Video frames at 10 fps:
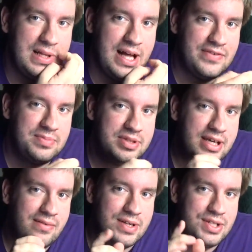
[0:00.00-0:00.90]
I'll have to put
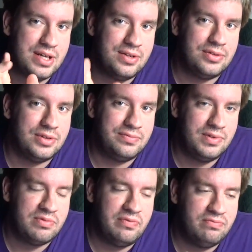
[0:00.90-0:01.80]
that question on hold.
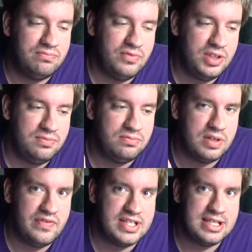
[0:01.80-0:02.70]
We'll
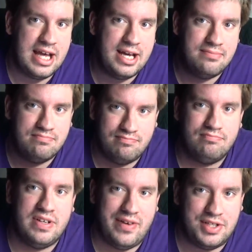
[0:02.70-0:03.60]
revisit that
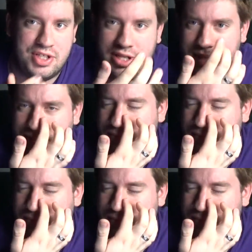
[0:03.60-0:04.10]
eventually.